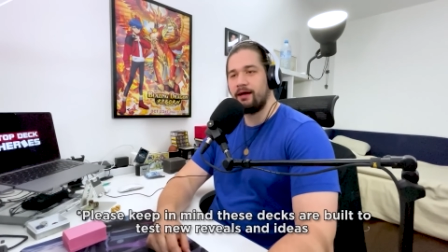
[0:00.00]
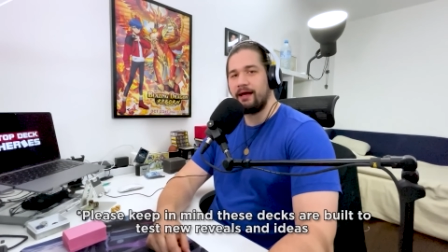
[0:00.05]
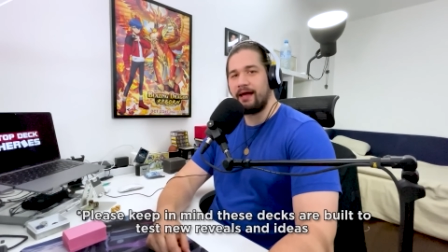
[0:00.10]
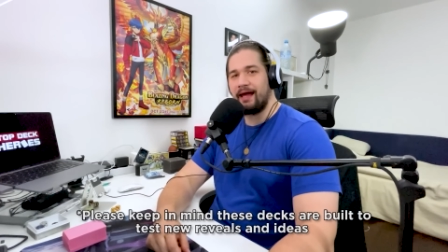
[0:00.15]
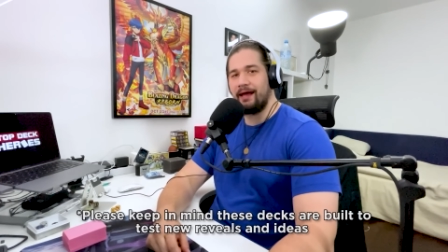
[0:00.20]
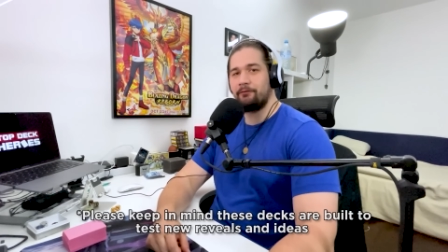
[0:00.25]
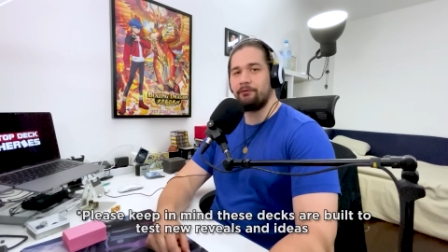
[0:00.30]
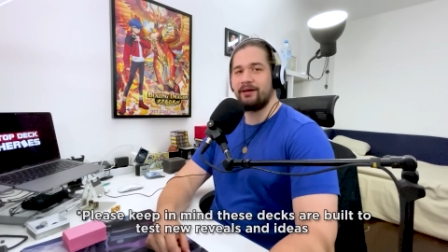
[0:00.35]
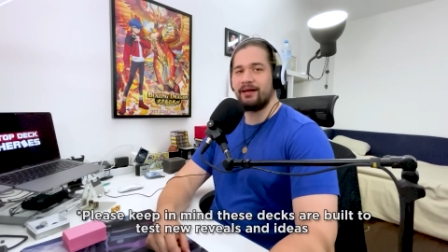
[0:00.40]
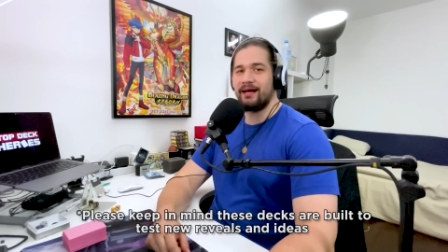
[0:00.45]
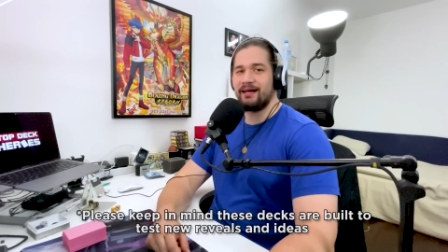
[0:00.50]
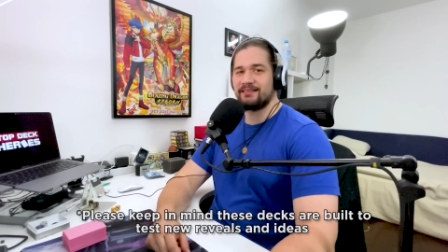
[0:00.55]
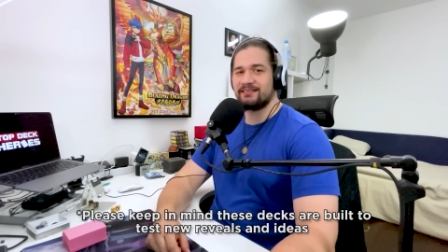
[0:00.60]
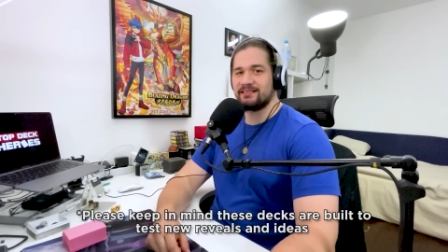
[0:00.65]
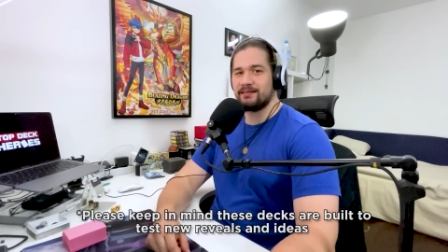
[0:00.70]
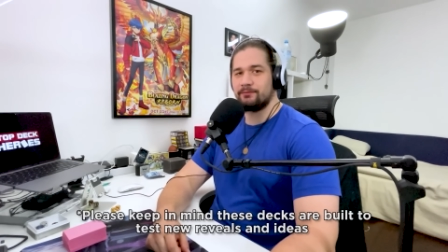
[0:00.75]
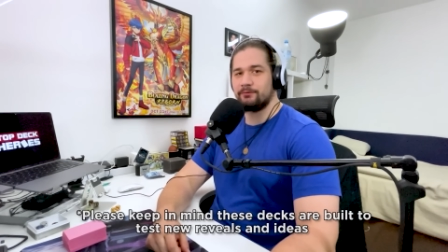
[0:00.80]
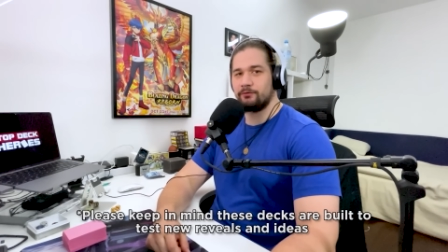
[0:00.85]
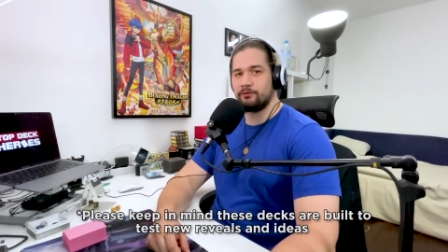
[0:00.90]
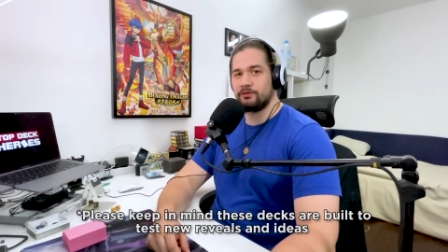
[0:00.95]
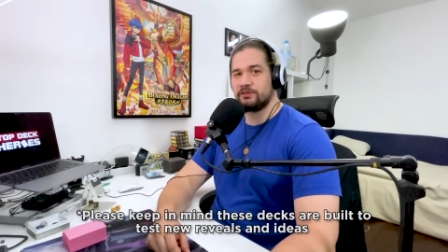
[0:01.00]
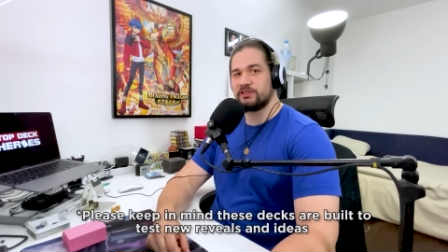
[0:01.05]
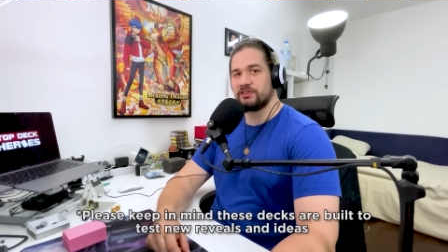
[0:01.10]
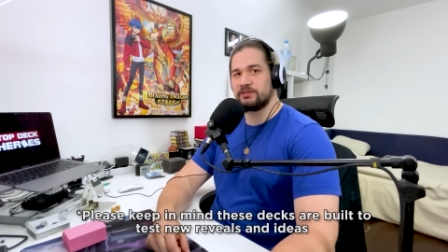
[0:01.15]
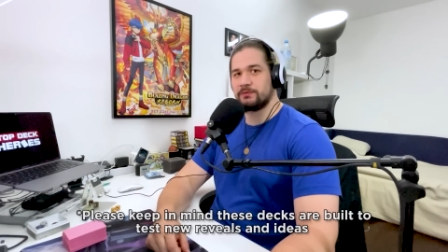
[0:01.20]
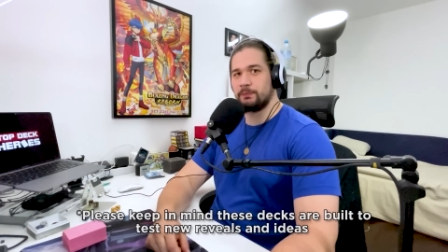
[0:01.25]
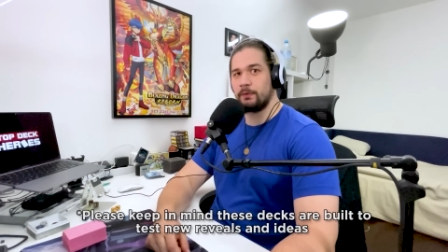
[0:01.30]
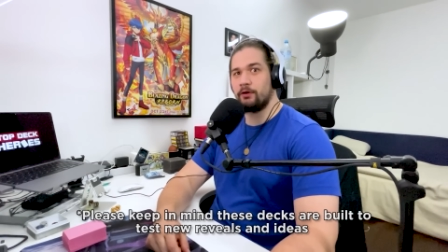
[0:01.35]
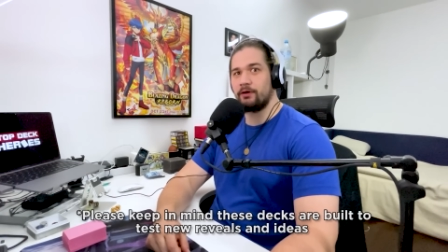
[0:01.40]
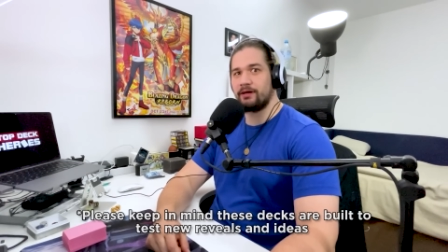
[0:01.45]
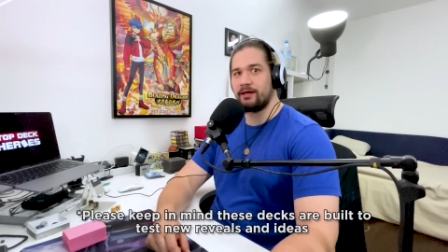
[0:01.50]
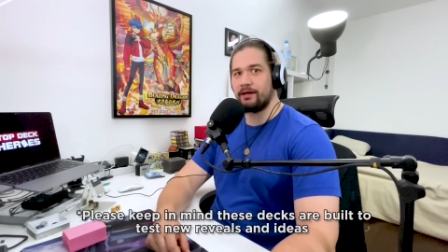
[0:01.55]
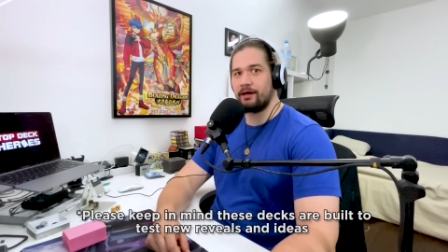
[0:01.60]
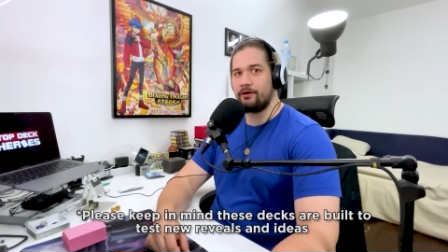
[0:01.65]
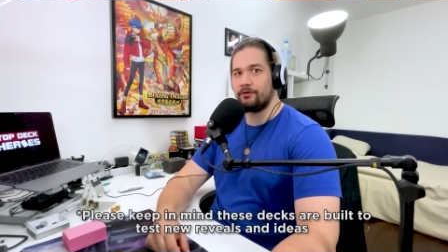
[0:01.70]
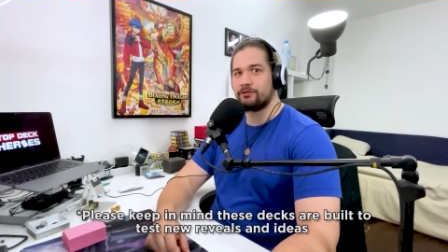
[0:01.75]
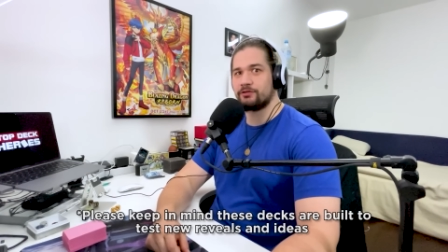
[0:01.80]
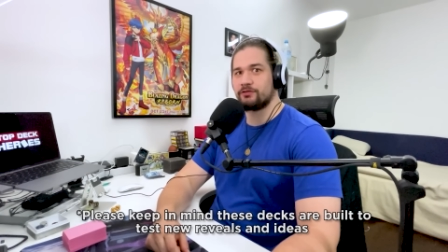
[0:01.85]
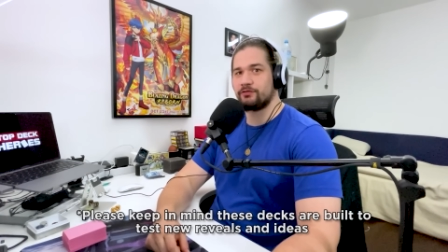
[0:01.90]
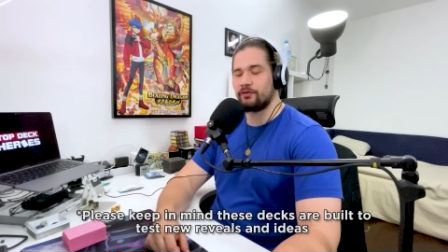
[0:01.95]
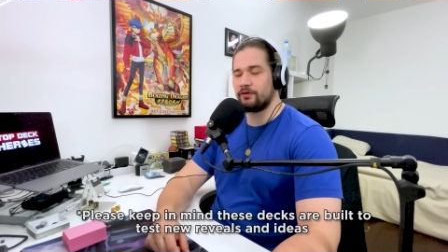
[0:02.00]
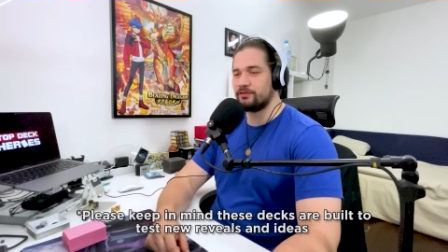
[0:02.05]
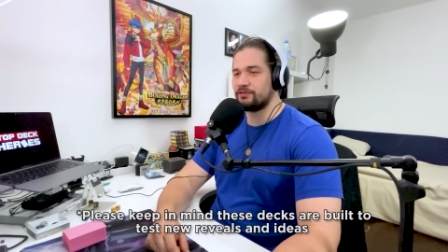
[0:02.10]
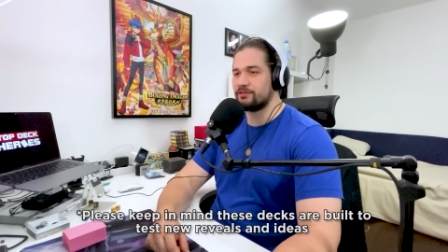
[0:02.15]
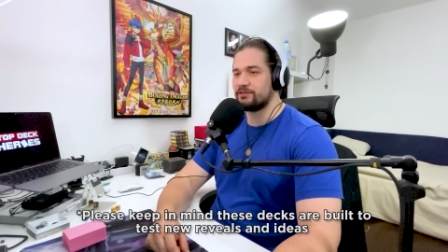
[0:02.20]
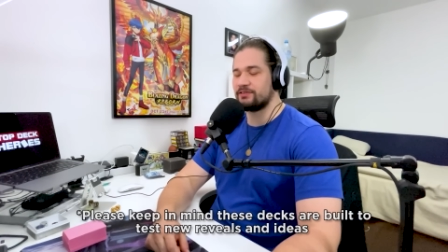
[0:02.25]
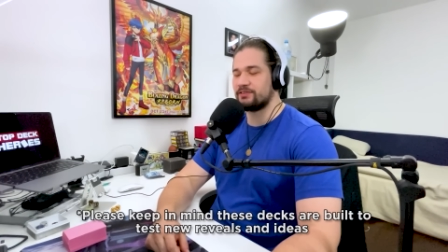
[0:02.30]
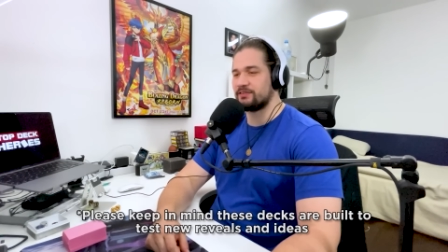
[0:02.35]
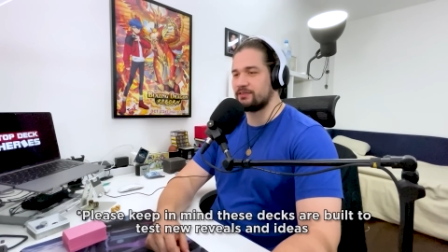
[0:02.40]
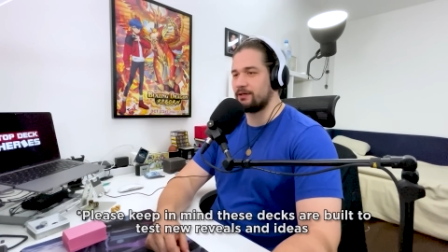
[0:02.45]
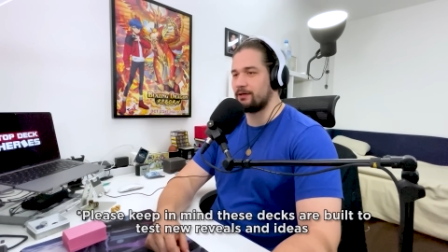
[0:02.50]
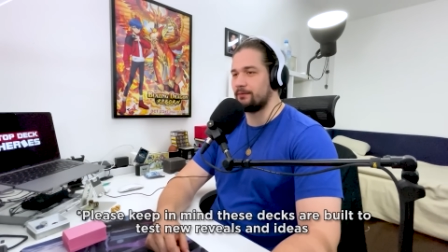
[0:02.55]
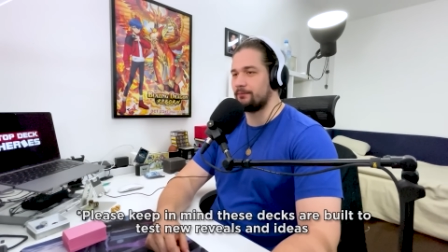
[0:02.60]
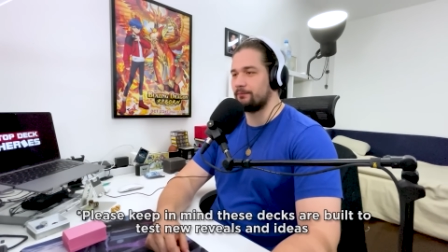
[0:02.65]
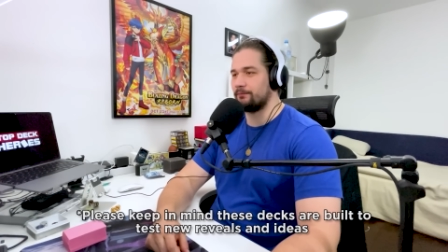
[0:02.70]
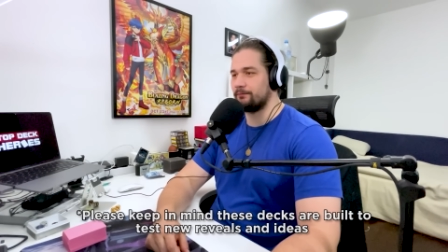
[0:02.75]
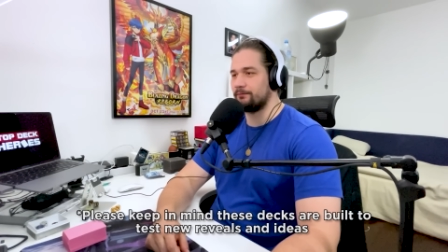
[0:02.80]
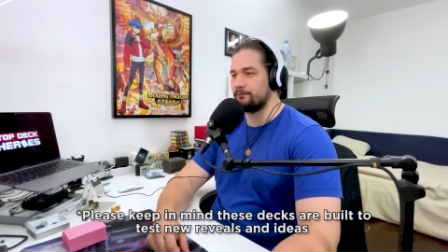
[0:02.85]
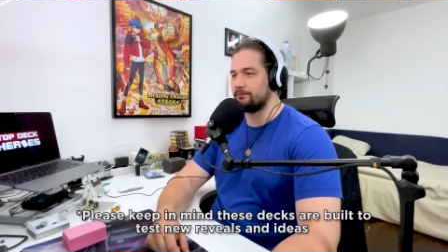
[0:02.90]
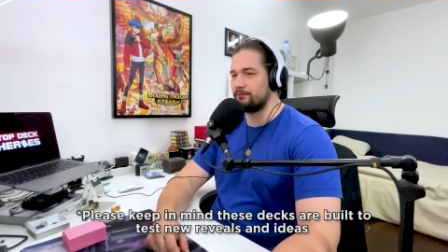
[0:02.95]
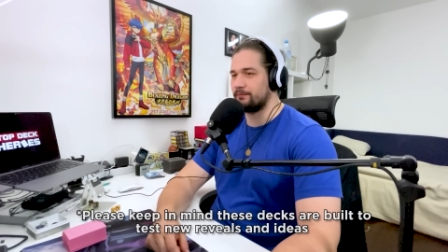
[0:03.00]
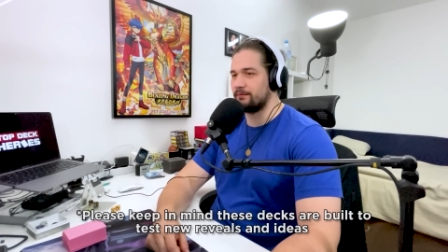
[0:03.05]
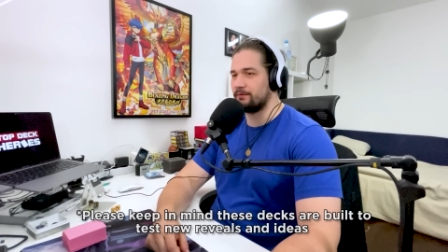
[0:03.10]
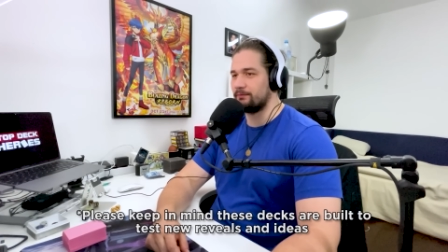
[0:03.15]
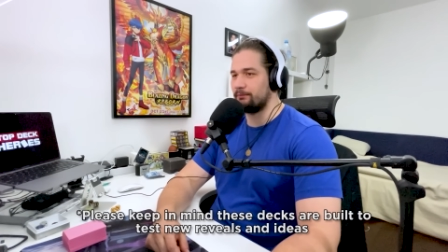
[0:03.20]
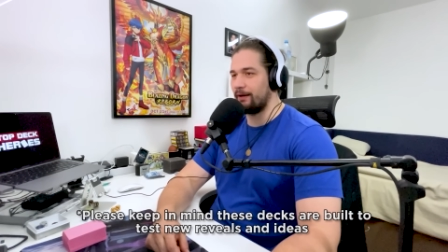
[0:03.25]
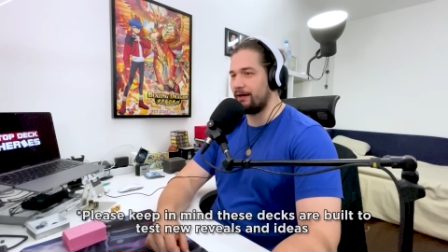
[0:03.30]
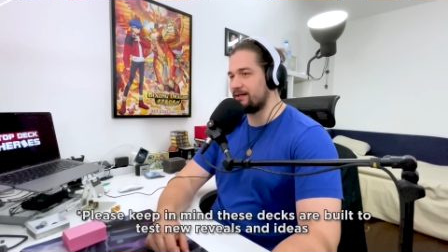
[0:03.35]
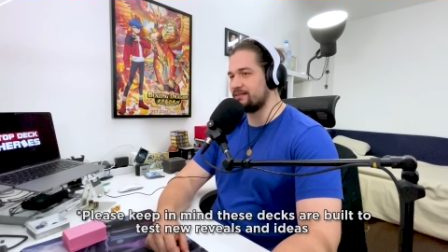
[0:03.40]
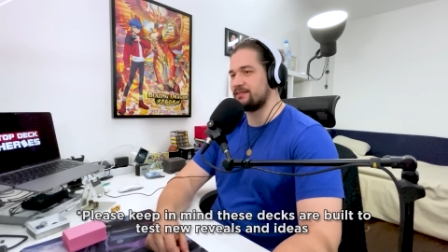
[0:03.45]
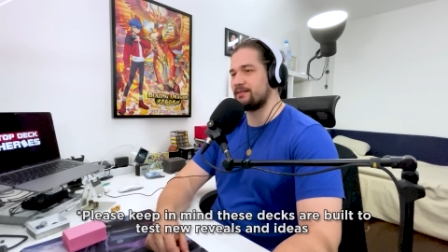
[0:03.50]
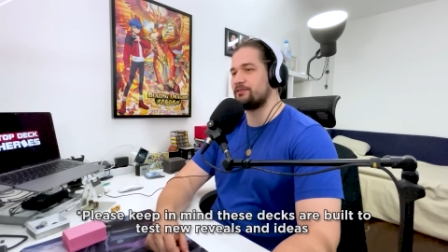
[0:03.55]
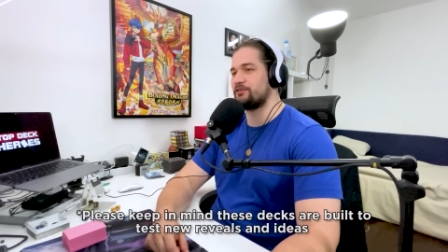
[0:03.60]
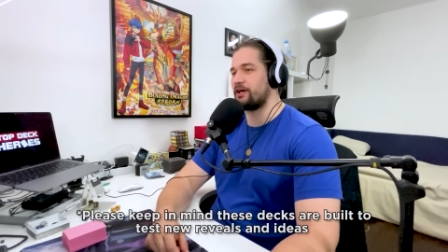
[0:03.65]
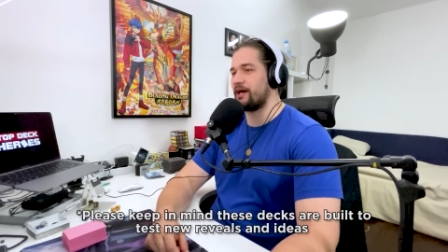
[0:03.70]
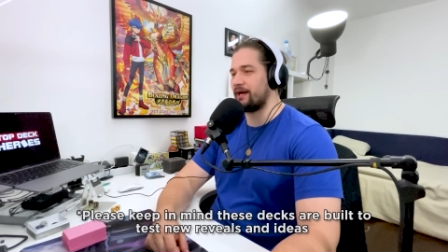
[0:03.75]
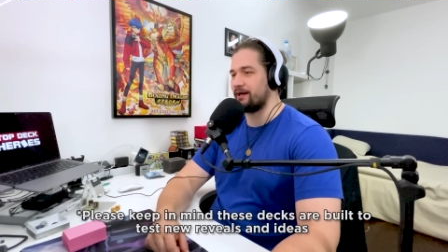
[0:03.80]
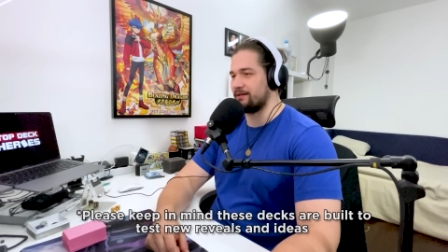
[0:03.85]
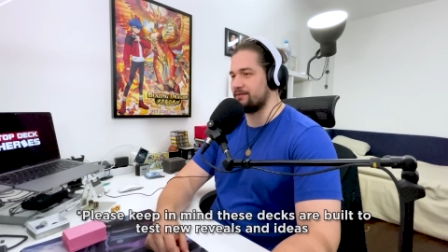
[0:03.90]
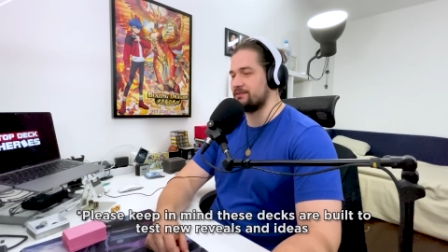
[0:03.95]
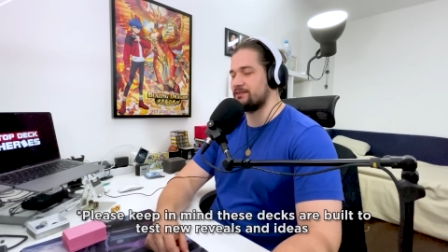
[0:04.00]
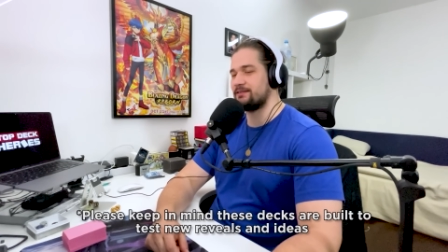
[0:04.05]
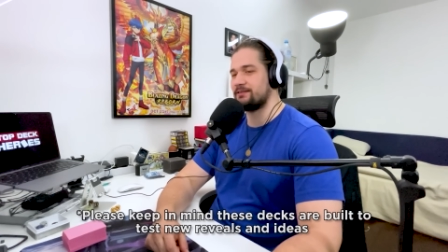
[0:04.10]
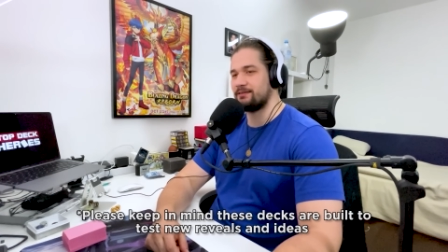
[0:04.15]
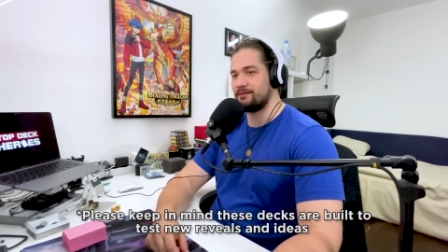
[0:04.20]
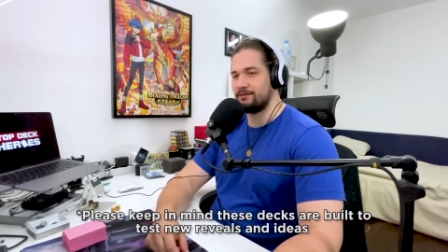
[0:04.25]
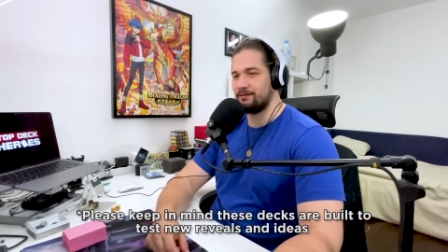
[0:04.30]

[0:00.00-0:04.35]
And we got some spooky ghosts versus some menacing dragons.